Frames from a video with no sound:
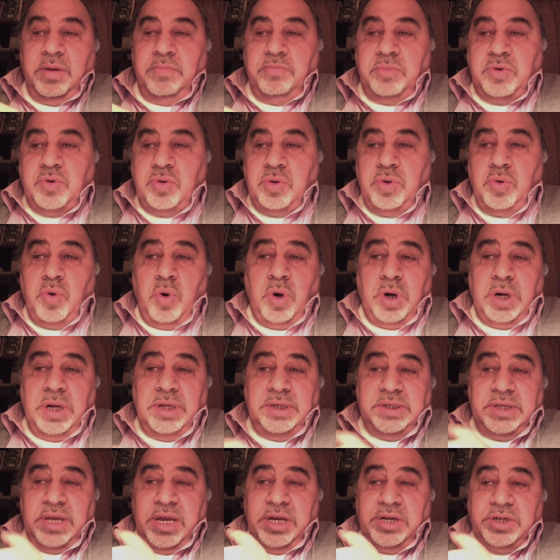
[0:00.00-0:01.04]
them to an
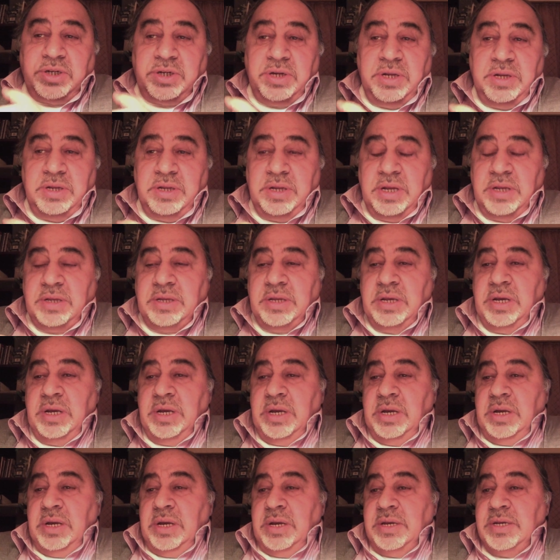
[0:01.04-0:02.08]
organization that
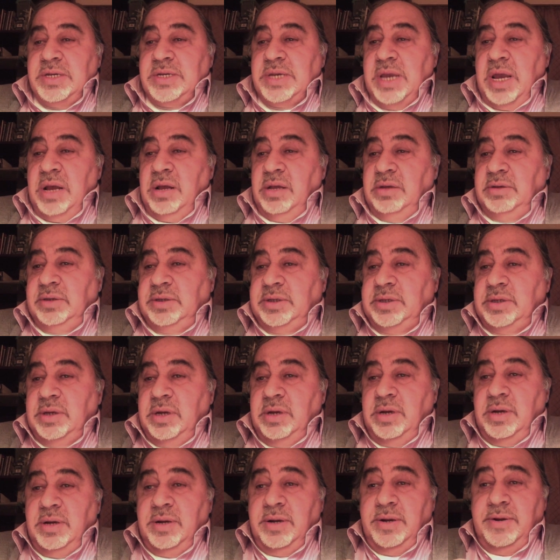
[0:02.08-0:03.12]
sells
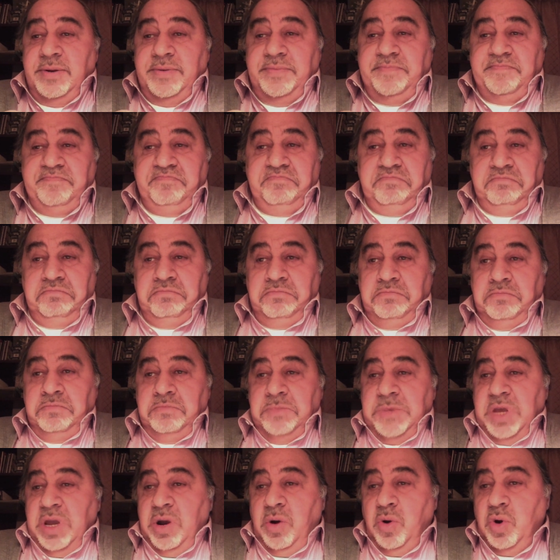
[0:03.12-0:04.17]

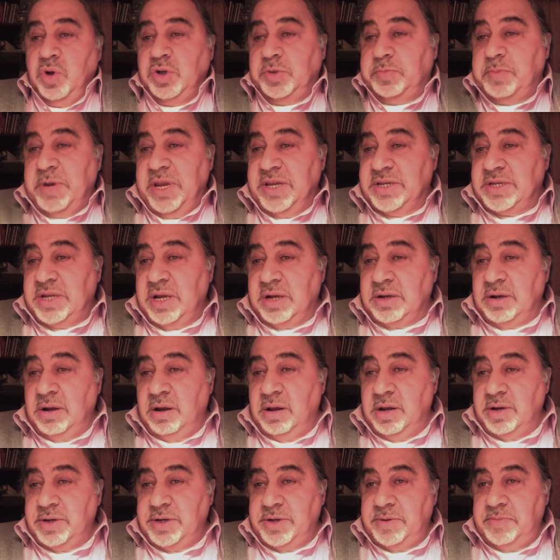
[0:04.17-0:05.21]
aerospace
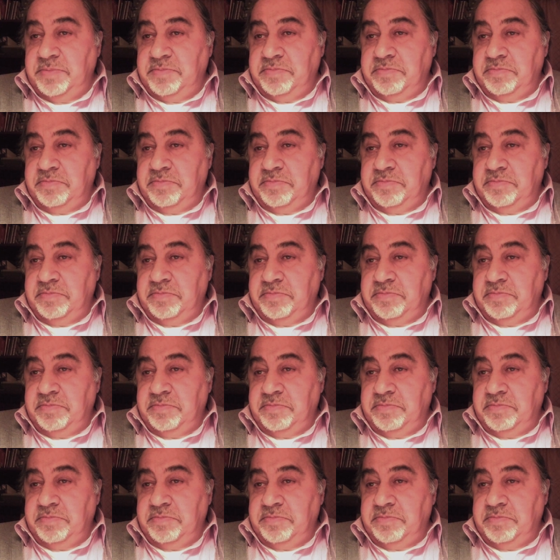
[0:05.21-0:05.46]
technology.